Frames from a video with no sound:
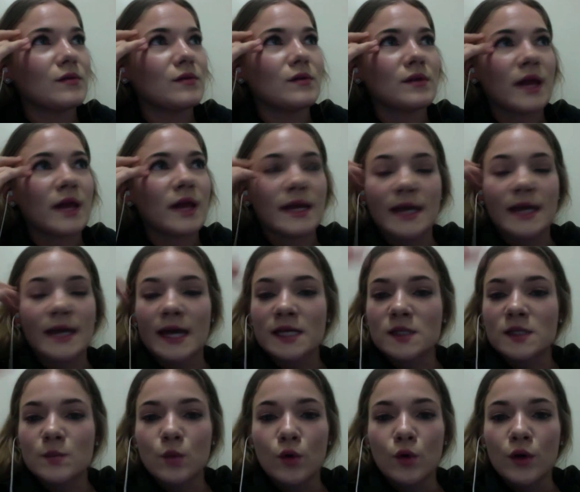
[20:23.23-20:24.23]
like
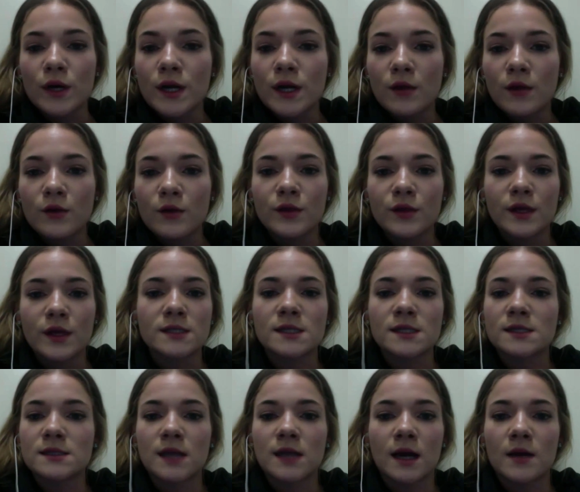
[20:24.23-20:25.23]
exploring other things is
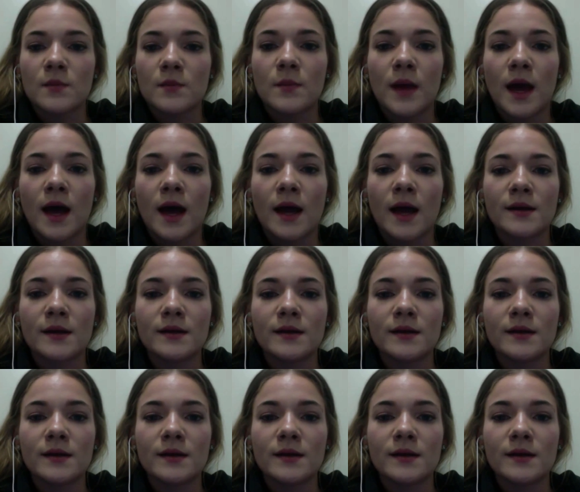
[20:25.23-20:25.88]
not a bad